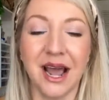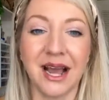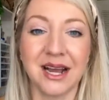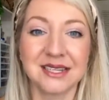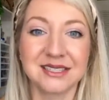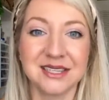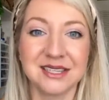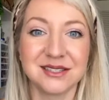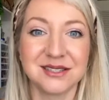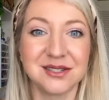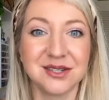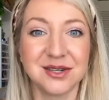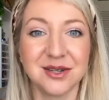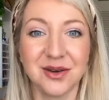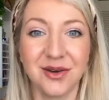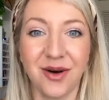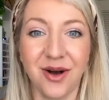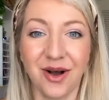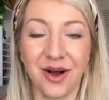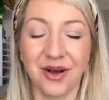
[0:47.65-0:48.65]
access
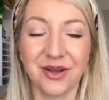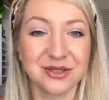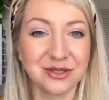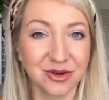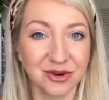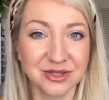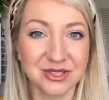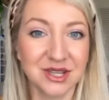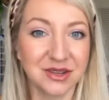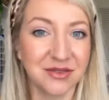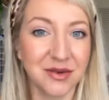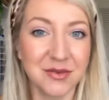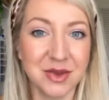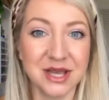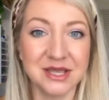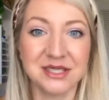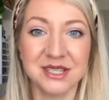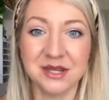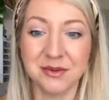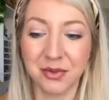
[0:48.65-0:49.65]
to all sorts of
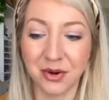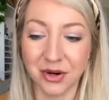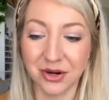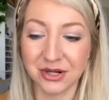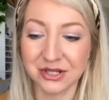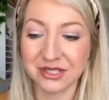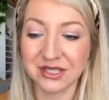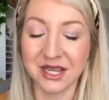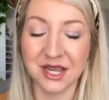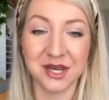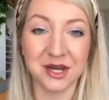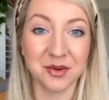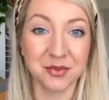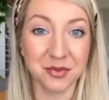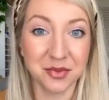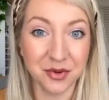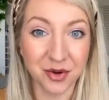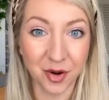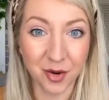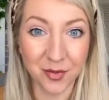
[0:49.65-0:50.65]
amazing perks and
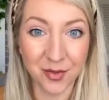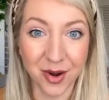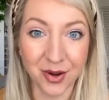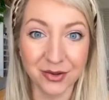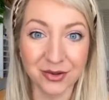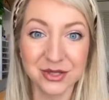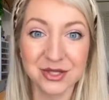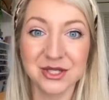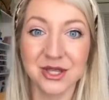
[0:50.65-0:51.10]
promos.